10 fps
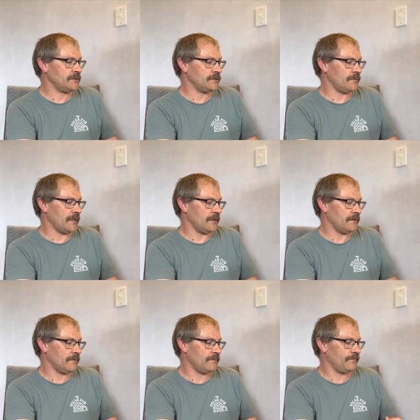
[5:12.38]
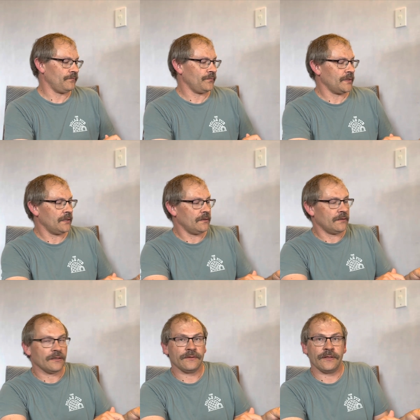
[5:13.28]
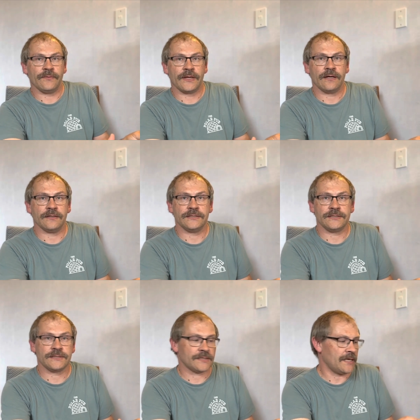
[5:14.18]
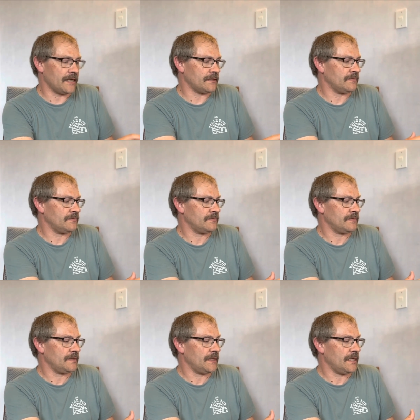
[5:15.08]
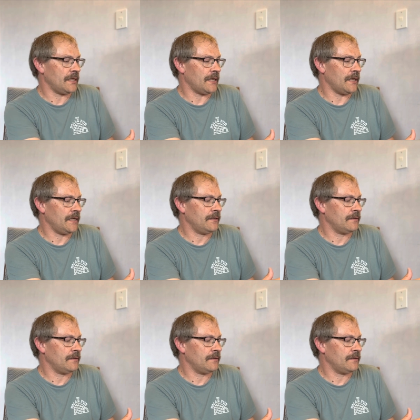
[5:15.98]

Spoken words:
to add. And there we go, easy as that. Add.